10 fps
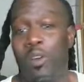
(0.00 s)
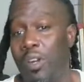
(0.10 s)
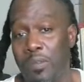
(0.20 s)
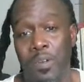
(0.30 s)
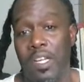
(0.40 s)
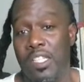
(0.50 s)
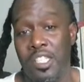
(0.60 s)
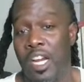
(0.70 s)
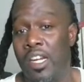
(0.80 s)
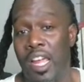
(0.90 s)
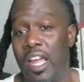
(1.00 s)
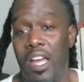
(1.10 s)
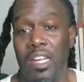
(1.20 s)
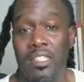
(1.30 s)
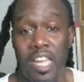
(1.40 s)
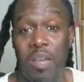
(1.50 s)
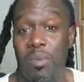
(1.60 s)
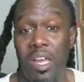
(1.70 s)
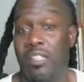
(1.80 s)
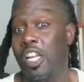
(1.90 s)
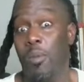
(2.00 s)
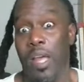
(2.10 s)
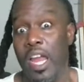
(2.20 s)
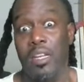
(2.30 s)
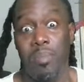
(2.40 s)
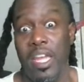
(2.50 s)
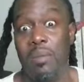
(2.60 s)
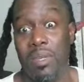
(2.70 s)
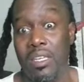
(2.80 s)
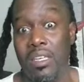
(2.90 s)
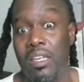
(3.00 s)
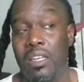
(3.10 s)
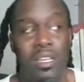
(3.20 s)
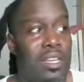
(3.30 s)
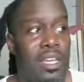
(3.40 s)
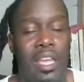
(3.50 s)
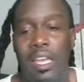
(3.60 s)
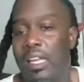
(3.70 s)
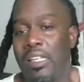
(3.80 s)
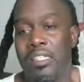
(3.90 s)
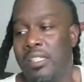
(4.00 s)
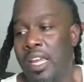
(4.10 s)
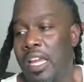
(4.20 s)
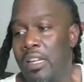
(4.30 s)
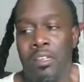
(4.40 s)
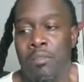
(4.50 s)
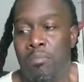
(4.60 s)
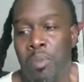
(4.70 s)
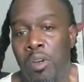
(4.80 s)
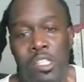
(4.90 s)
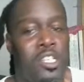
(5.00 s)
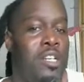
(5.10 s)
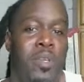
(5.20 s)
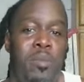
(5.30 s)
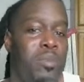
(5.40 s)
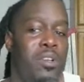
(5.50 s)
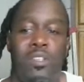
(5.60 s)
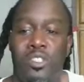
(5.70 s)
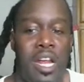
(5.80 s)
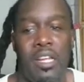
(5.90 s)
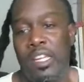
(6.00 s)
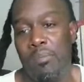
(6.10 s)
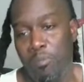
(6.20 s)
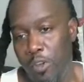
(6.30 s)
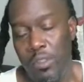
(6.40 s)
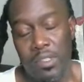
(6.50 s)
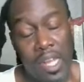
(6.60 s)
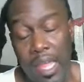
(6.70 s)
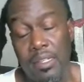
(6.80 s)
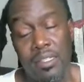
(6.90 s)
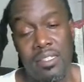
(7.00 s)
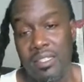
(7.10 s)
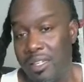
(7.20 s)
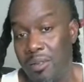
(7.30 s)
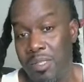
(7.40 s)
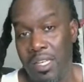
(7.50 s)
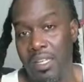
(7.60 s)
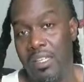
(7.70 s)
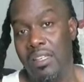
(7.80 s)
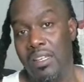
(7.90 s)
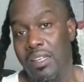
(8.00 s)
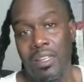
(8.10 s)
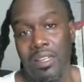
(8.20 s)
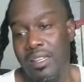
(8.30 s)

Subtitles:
up, throwing the fucking chair down, the table down, talking about, hey, debate me, and saying bullshit to people on trying to get views and likes. You know what I'm saying?